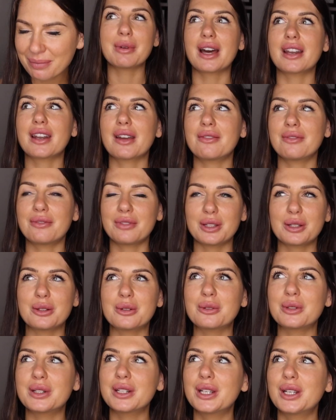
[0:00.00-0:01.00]
But I
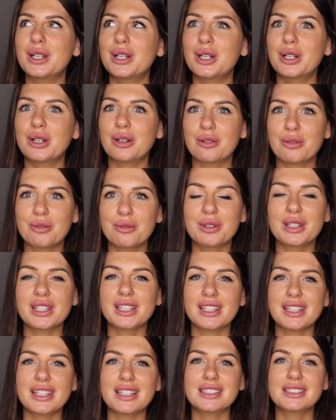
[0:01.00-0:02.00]
feel
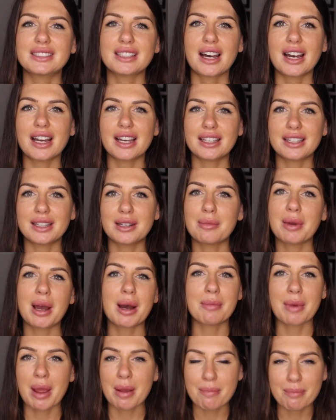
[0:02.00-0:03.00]
really excited
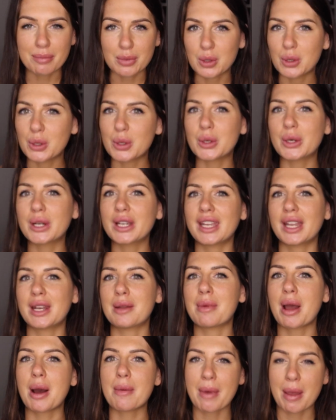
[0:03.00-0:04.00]
about my book and
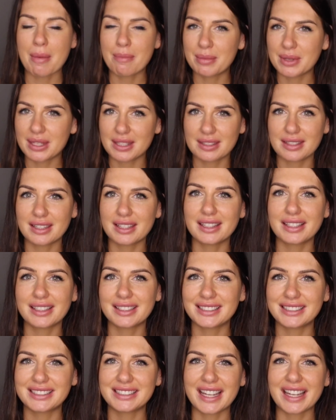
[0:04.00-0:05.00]
about my
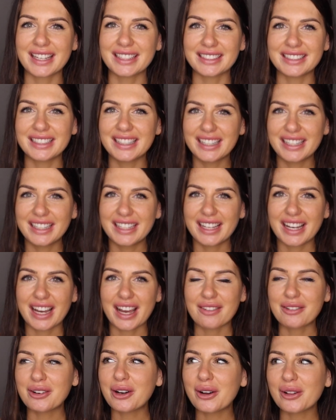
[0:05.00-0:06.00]
business, and
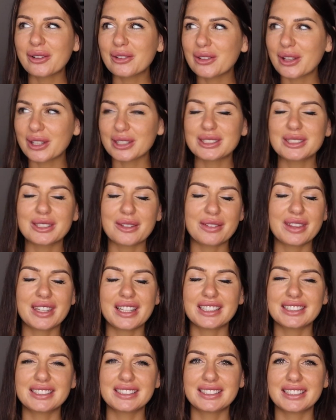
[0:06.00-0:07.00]
I've got lots of
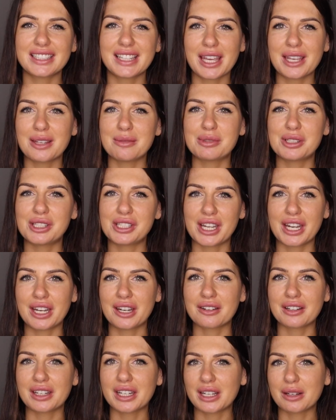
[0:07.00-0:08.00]
things to keep
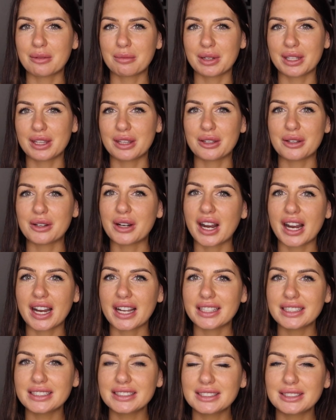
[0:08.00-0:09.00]
sharing with you
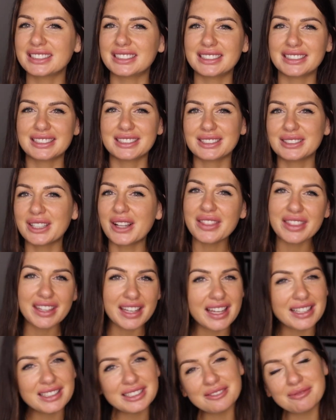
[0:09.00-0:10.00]
guys. This is not
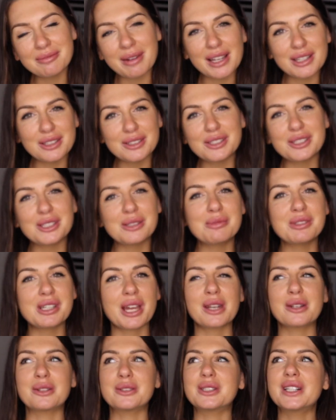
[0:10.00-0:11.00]
the end of my YouTube
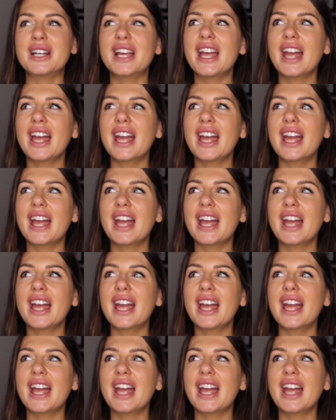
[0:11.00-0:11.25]
channel.